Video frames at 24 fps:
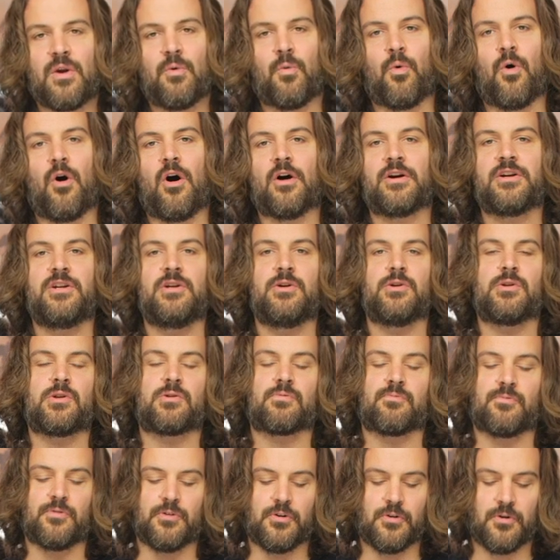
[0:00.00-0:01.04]
we walk you
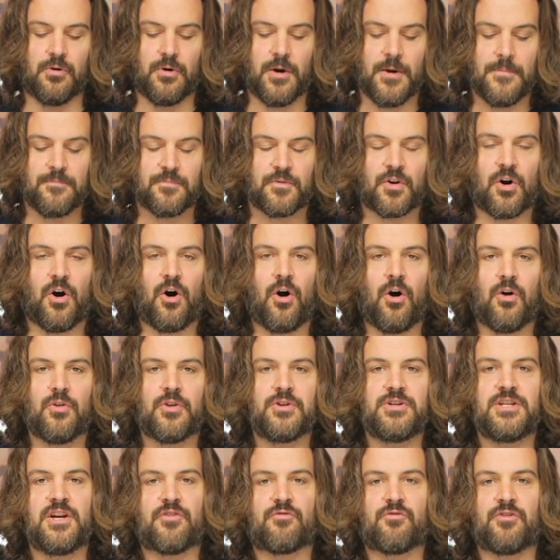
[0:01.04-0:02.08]
through all
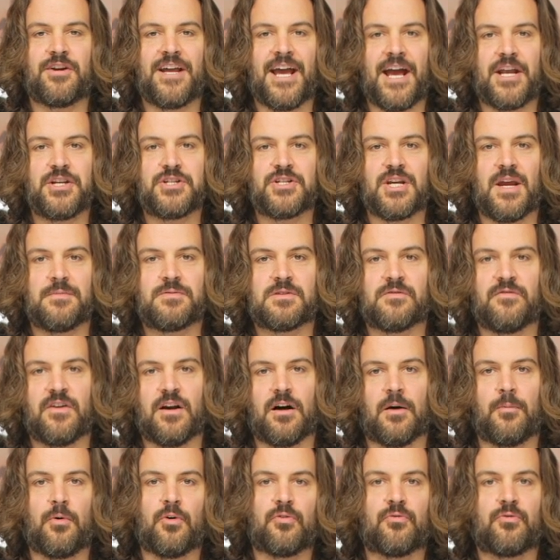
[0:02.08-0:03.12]
the different head shapes
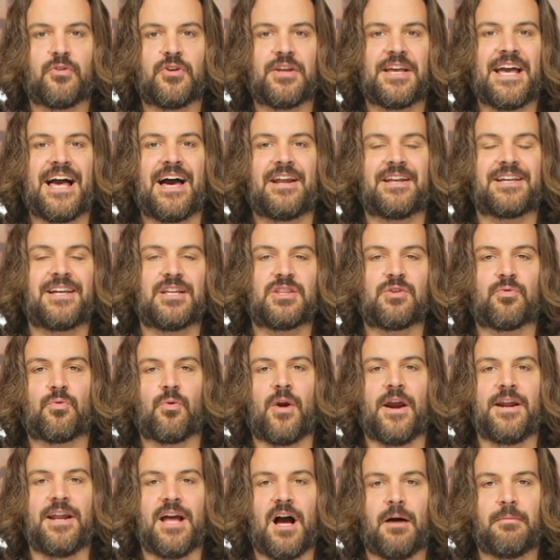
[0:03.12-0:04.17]
available and really how to get the
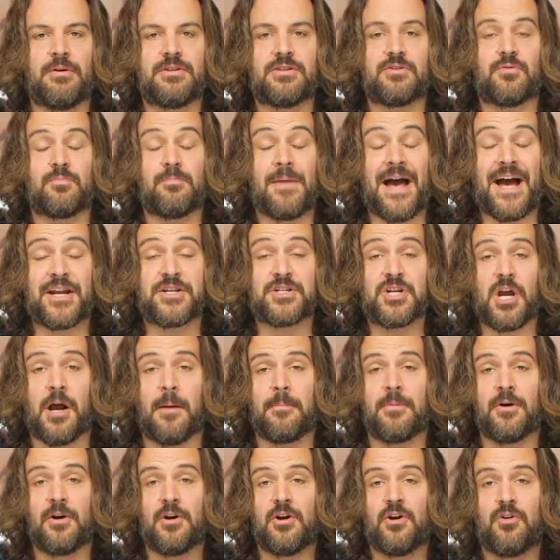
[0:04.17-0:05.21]
right helmet to match
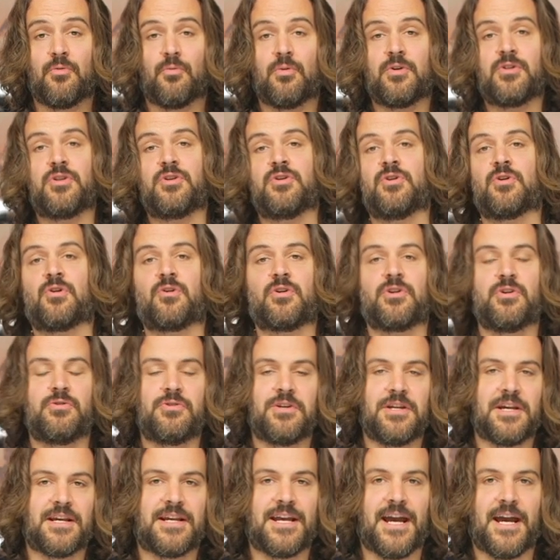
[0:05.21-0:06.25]
up with your
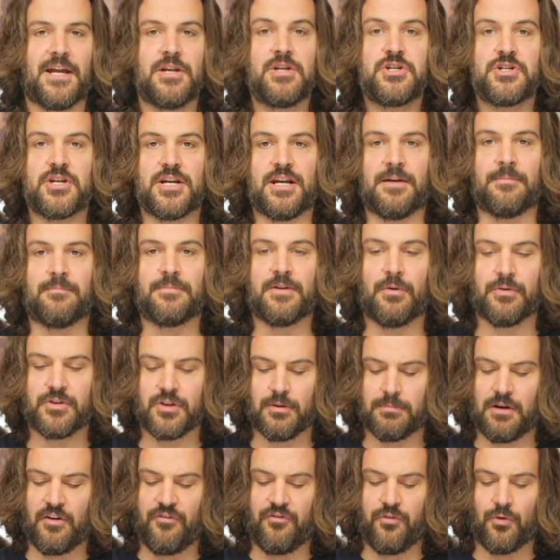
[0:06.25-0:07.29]
unique head shape. Now, we
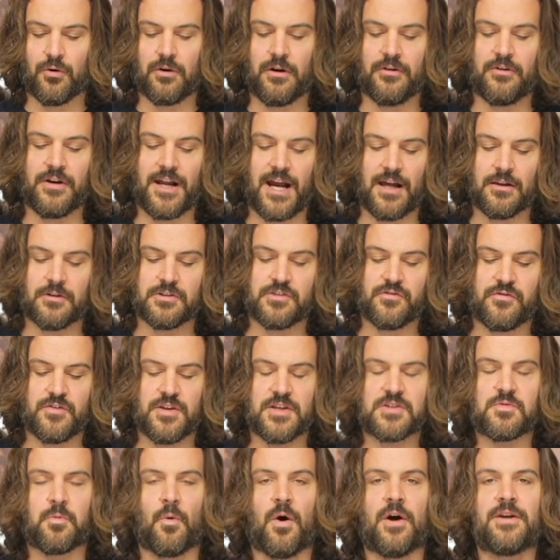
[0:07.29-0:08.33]
talk about four hundred dollars for
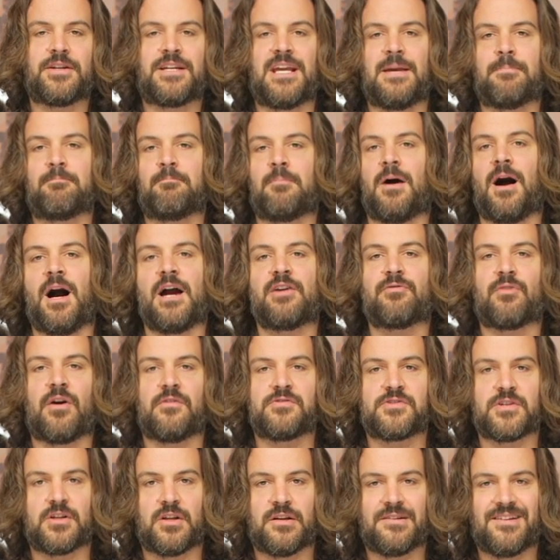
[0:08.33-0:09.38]
this one. Keep in mind,
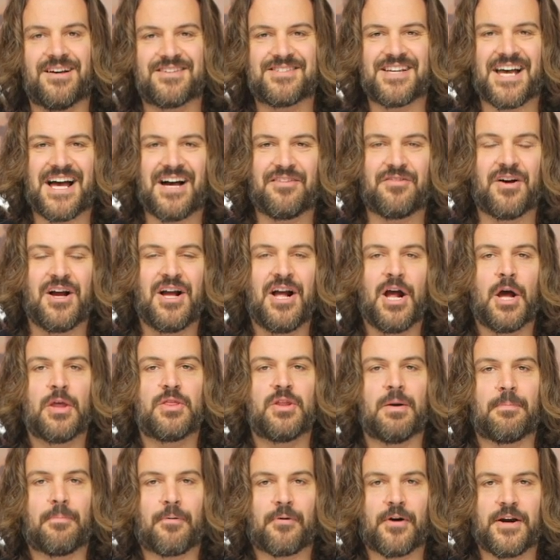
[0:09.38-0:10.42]
RevZilla does have
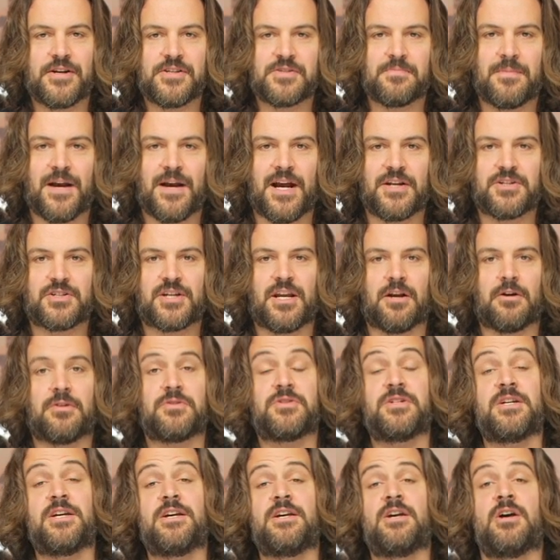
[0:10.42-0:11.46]
the price match
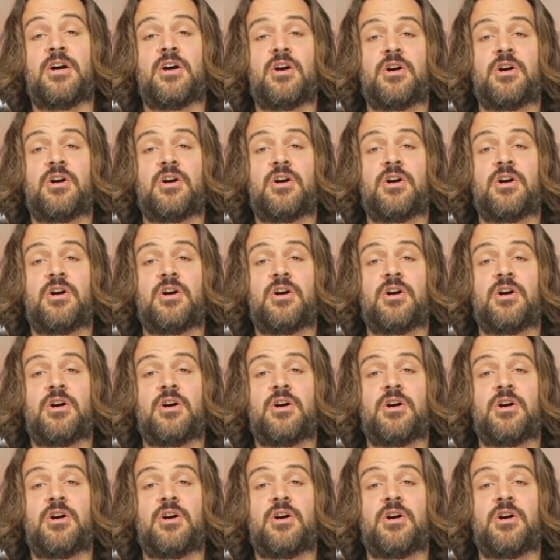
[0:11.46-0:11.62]
guarantee.